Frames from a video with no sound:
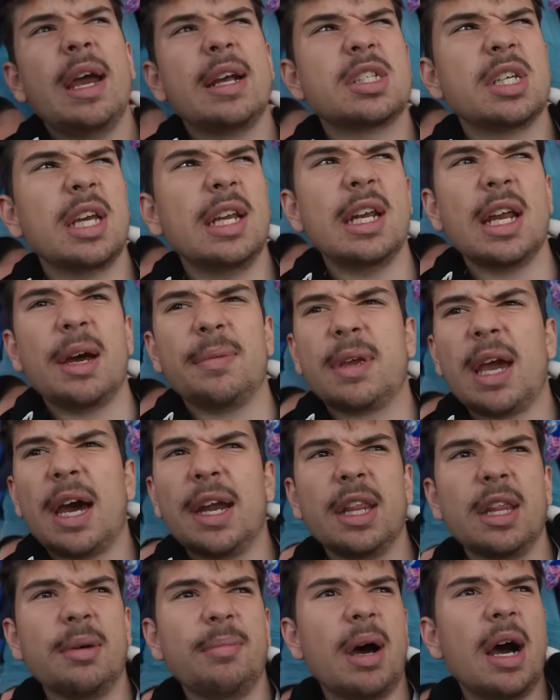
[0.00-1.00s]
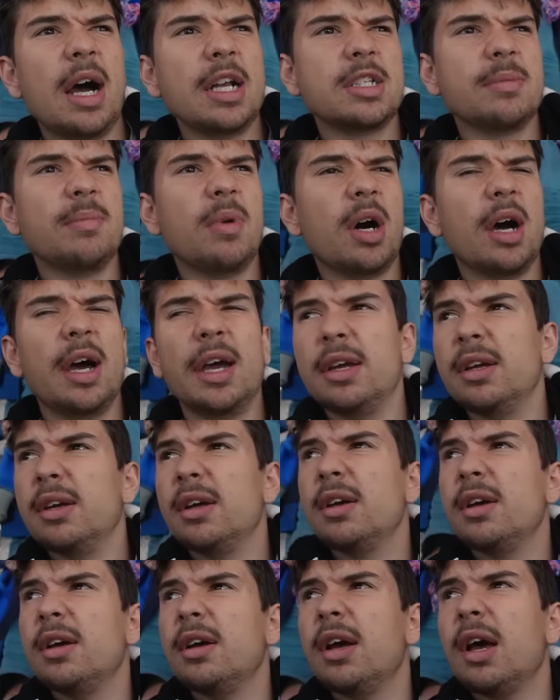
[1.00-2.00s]
Ended up cutting the margin by
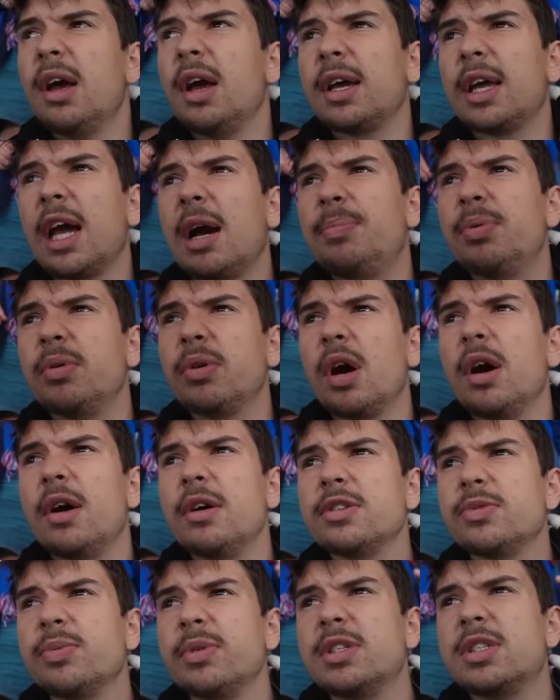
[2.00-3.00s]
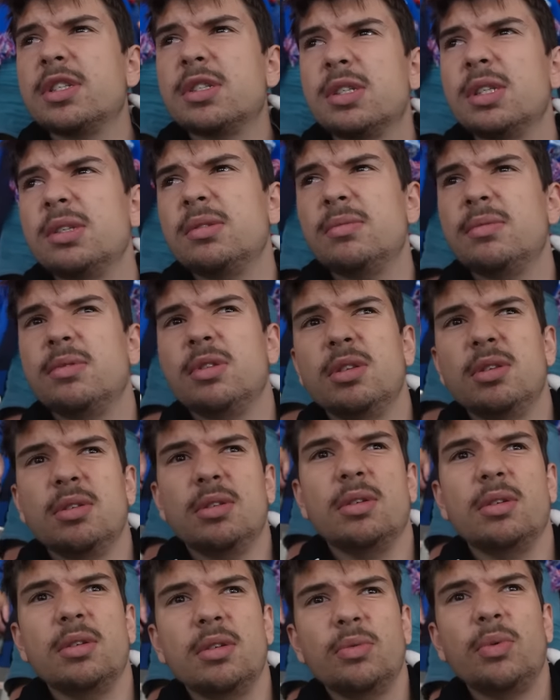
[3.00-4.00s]
a couple of goals, which
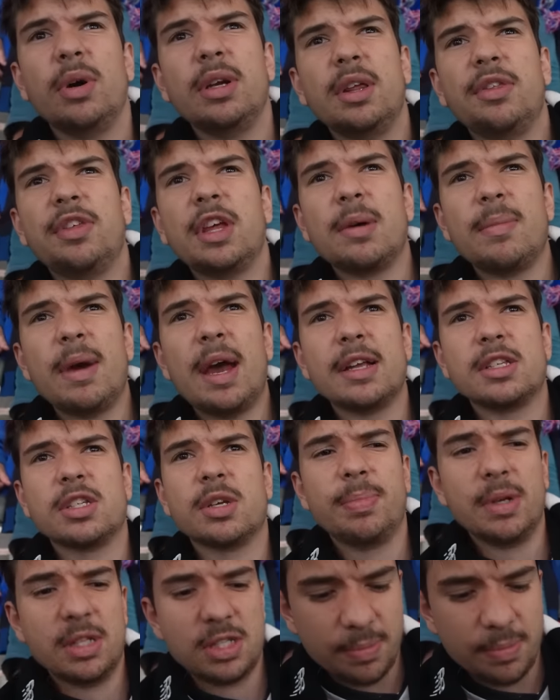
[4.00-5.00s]
when you think about it, it's a bit